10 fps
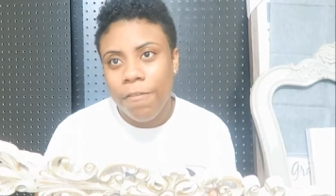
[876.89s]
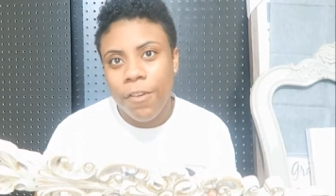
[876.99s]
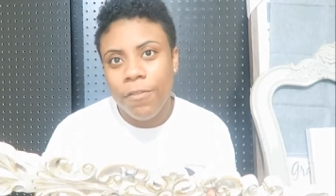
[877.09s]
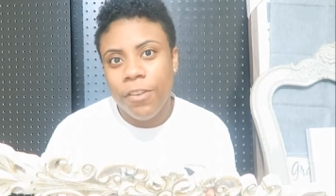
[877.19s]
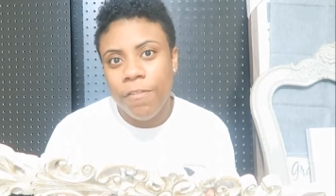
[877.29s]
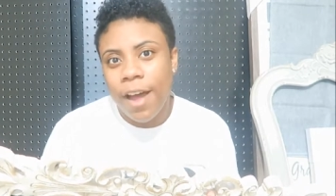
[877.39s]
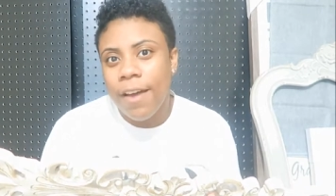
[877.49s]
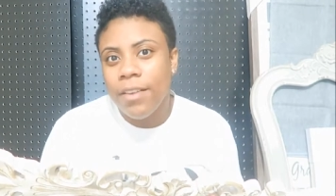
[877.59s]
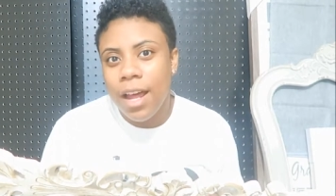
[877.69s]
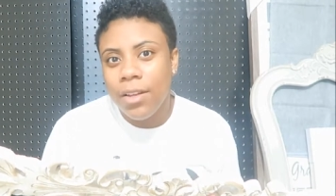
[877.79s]

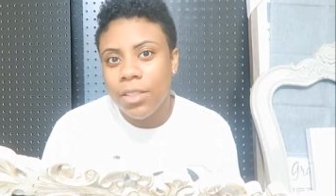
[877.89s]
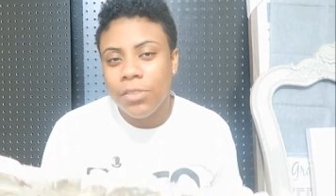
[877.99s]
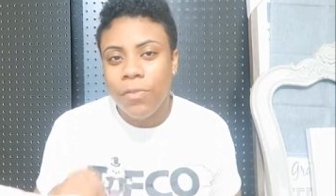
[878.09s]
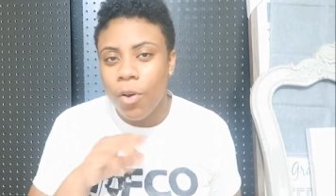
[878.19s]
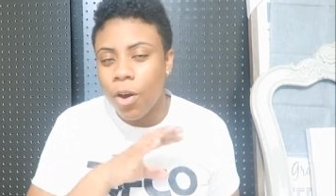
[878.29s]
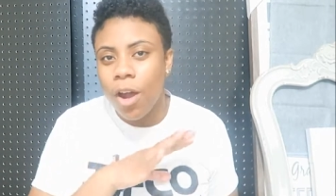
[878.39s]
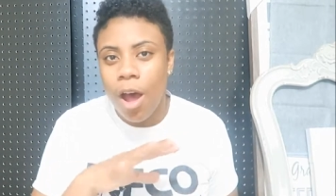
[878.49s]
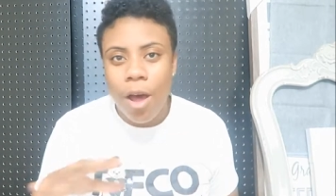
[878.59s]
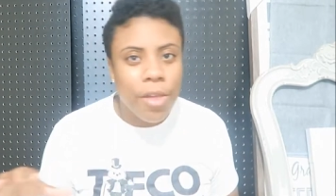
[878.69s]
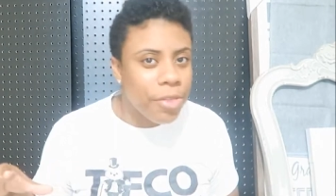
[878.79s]
$55 for
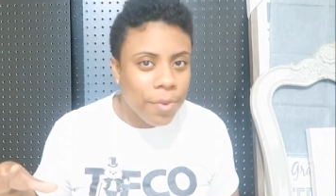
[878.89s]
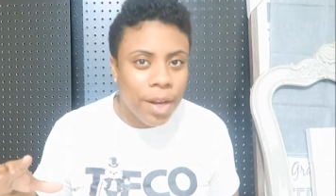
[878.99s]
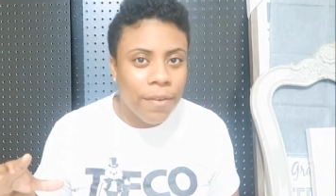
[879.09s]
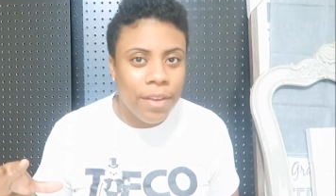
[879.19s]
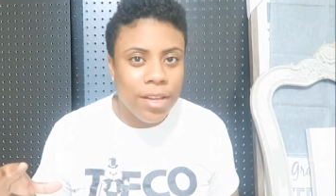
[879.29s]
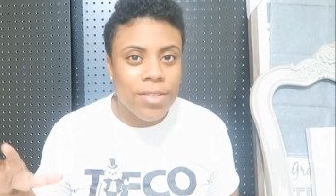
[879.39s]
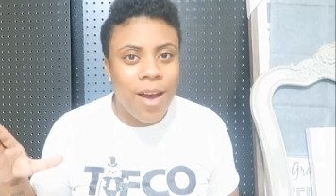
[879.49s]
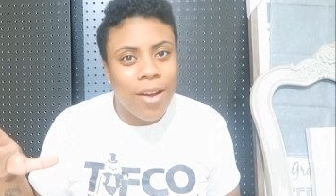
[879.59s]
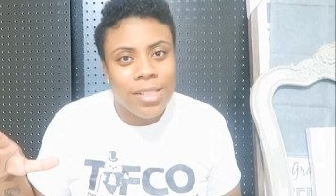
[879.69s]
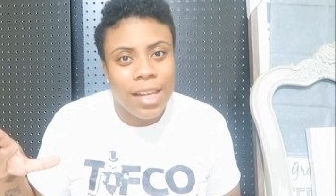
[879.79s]
all three of these
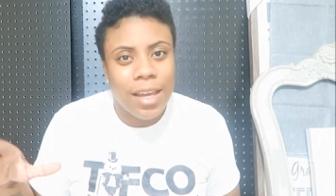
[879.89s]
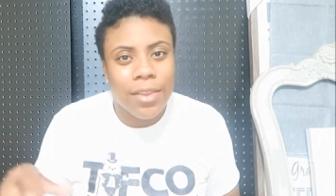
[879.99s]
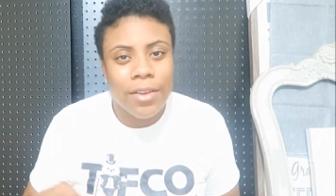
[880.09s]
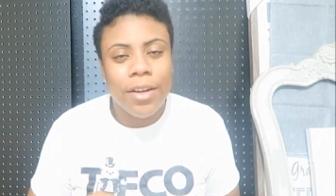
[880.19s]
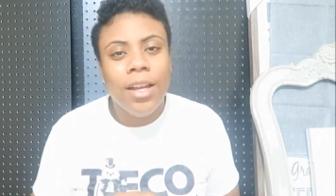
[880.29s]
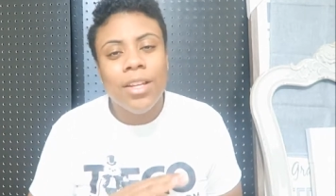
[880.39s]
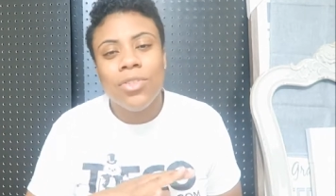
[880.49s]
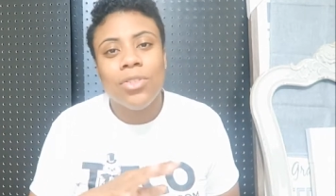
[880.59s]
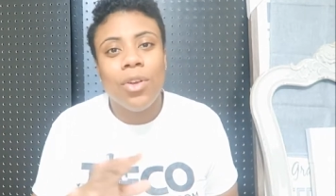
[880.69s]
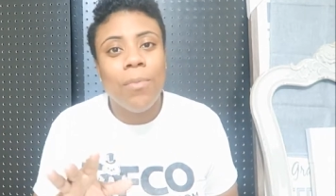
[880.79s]
all together
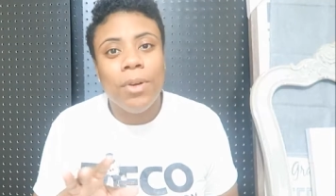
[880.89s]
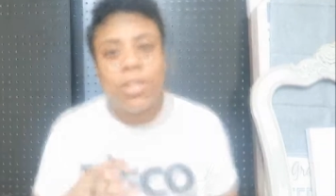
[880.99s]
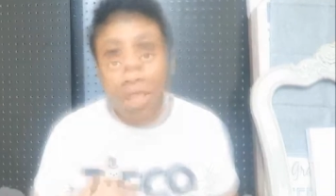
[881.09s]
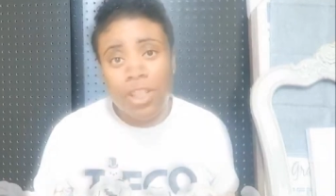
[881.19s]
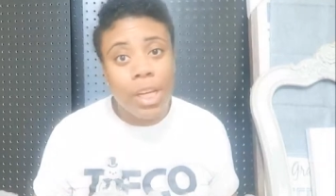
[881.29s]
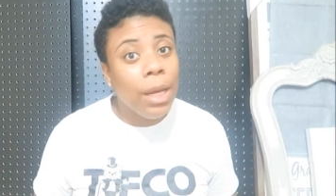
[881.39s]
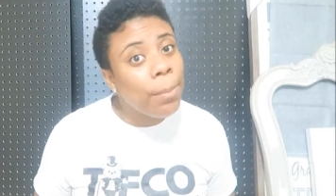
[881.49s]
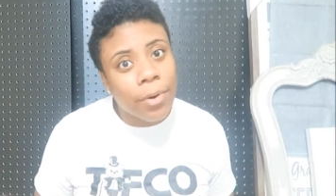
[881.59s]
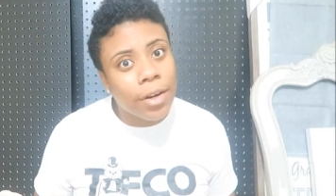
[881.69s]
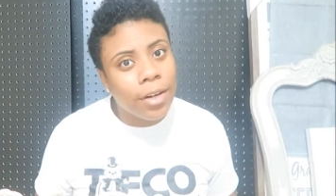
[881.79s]
so much more
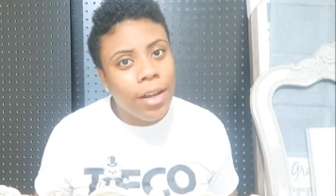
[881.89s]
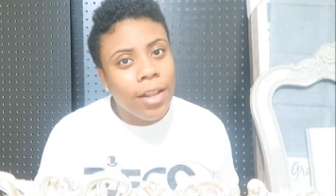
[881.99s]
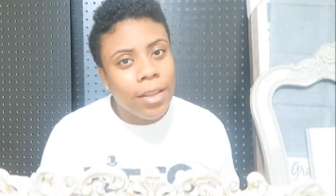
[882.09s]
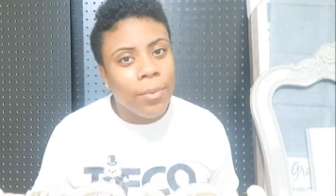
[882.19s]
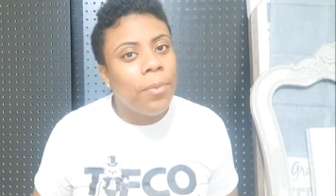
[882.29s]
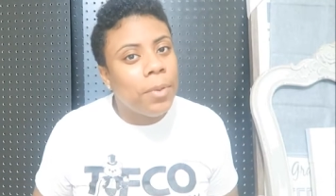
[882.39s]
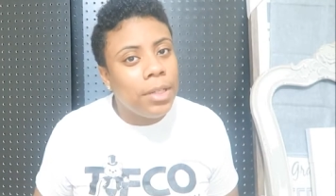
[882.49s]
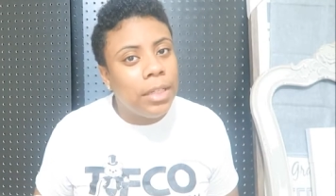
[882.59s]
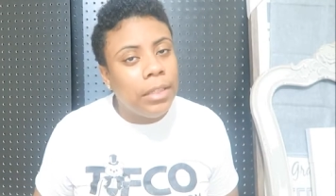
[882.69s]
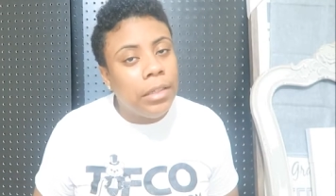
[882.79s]
cheaper than
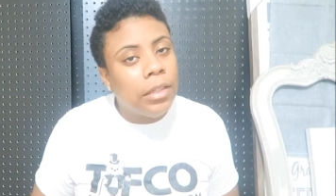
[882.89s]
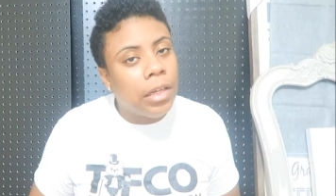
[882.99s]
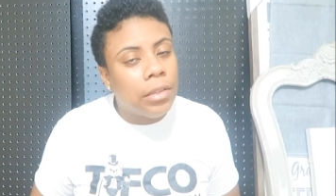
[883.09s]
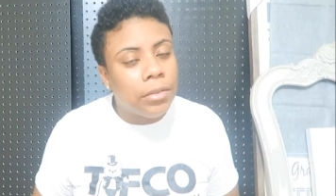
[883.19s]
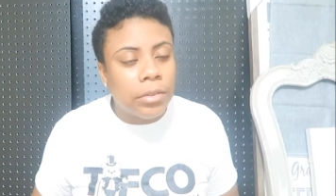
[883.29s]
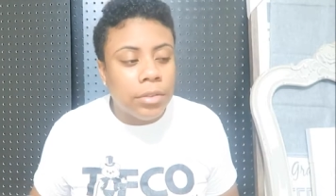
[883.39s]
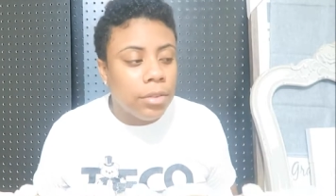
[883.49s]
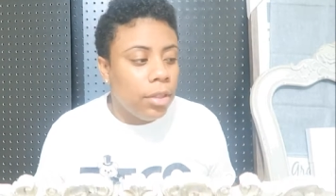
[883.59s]
what you know